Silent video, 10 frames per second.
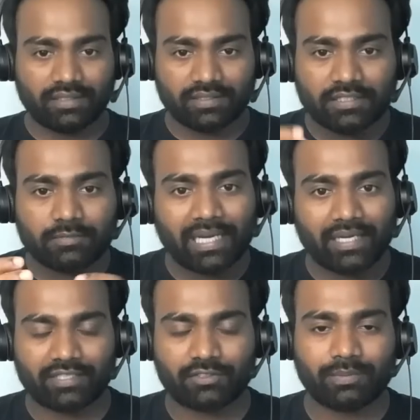This is
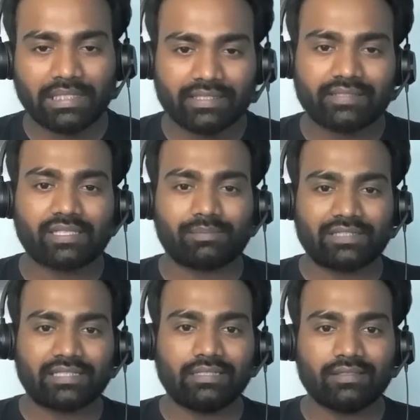my resume. These are my
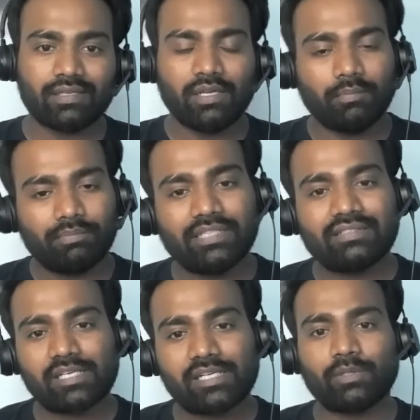skills. Please
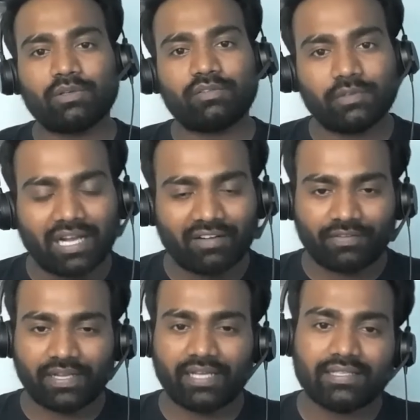let me know if you have
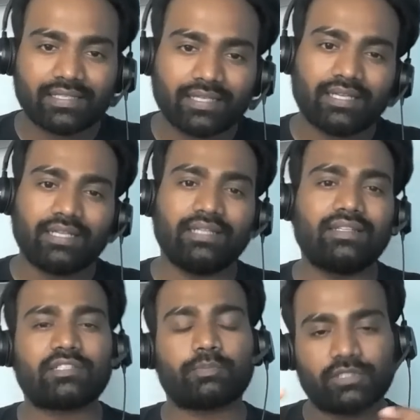anything in
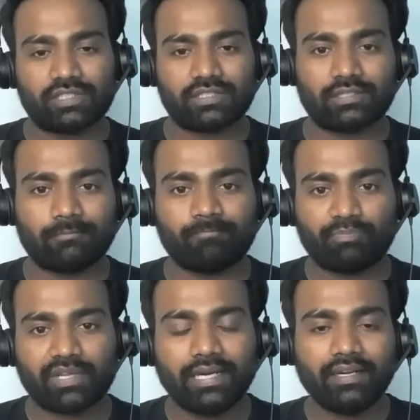this position,
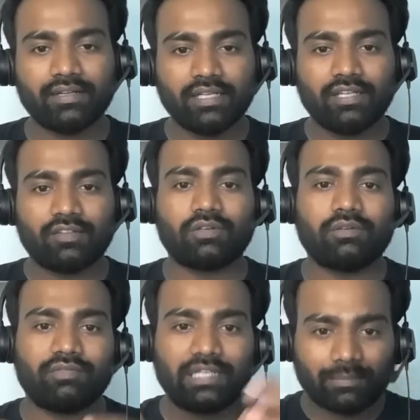right?
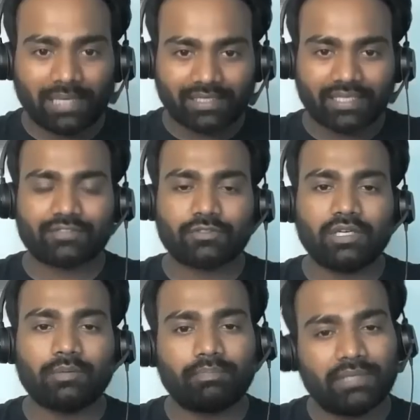So when the market is
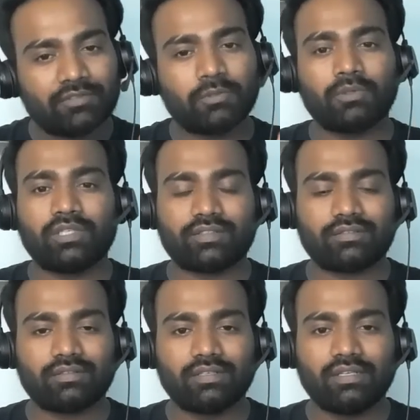good, please do
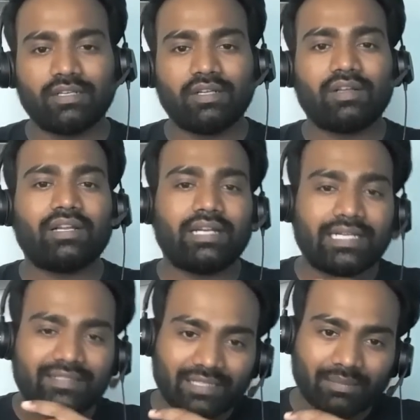this.
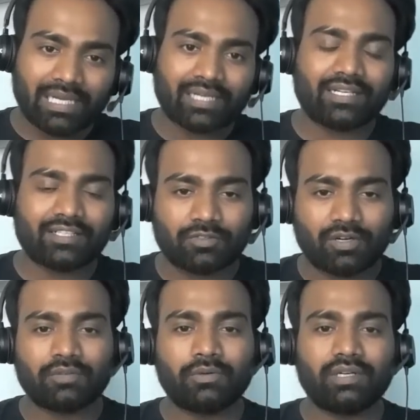Let's say the market is
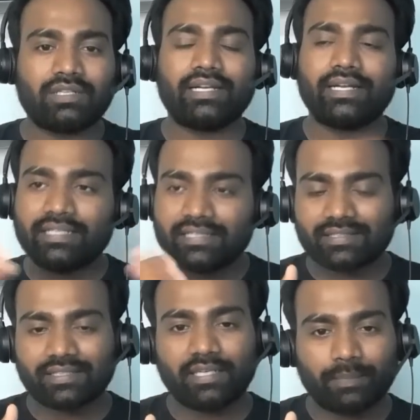not good, then at
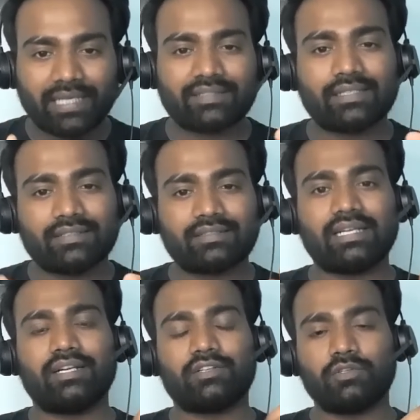least it makes sense
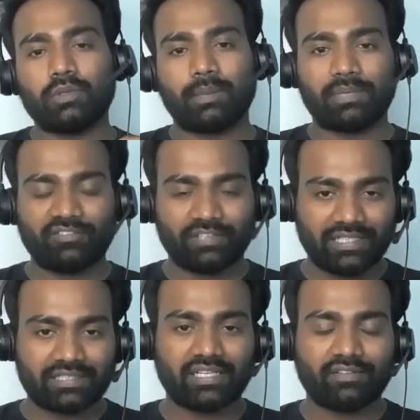that you apply for
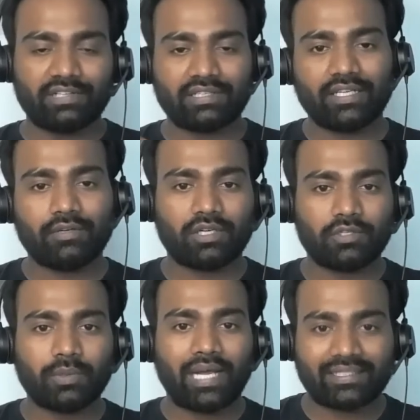each and everything, or
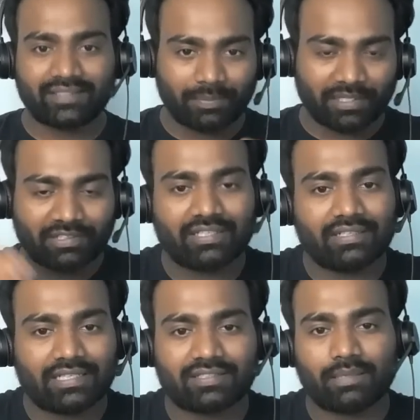you accept everything
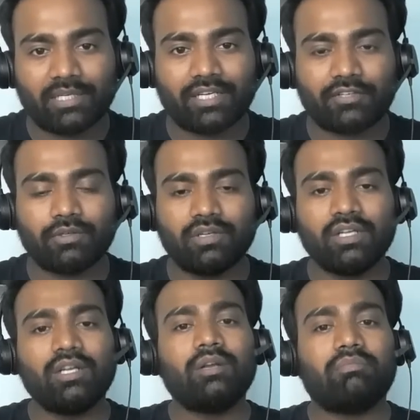that's coming at you.
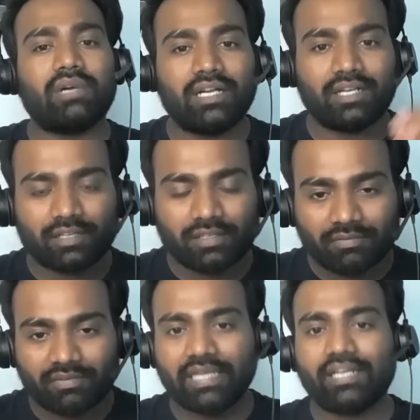But
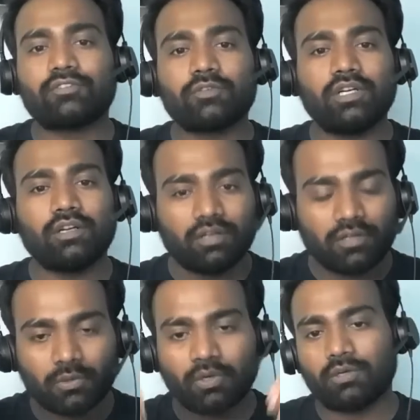when it is good,
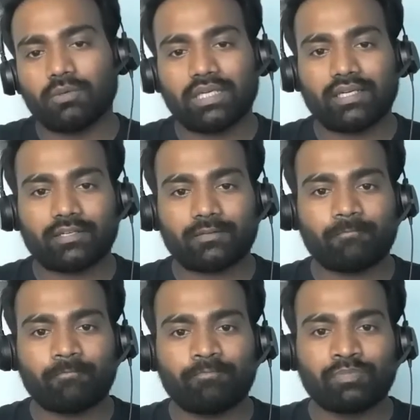do not do that.
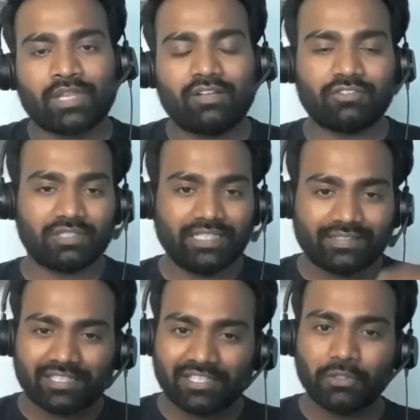So
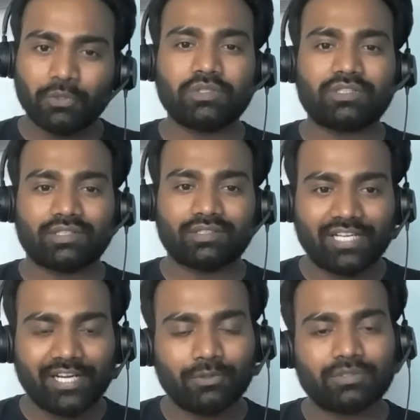these are the do's,
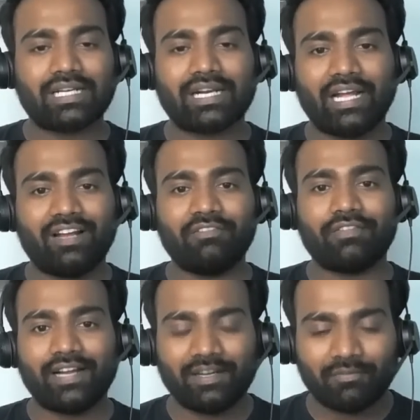three do's that I have,
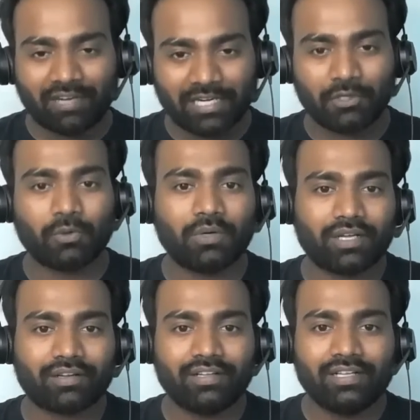and one don't.
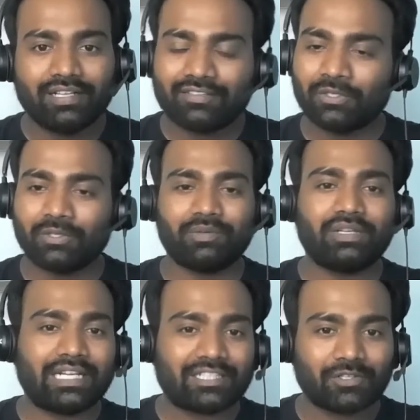So
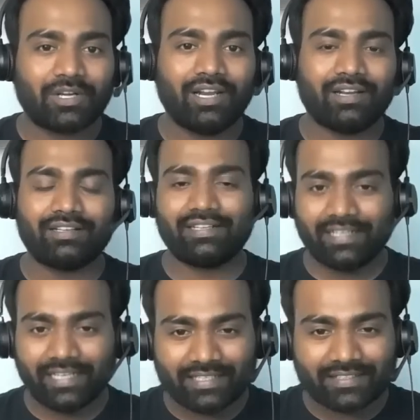rest all,
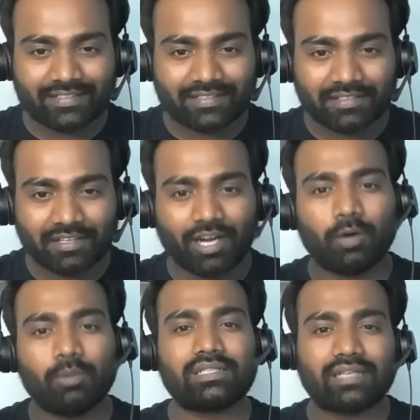it's
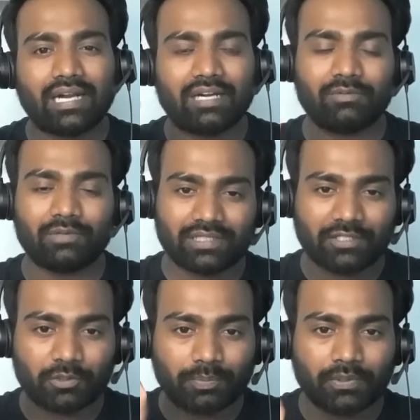how much hard work
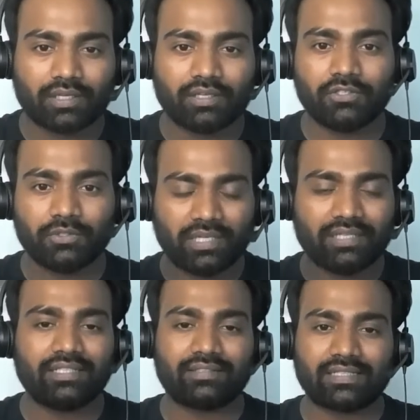that you put
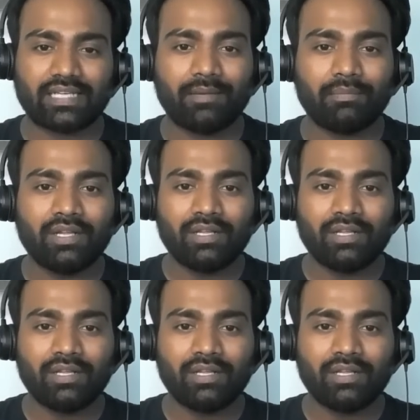during this time.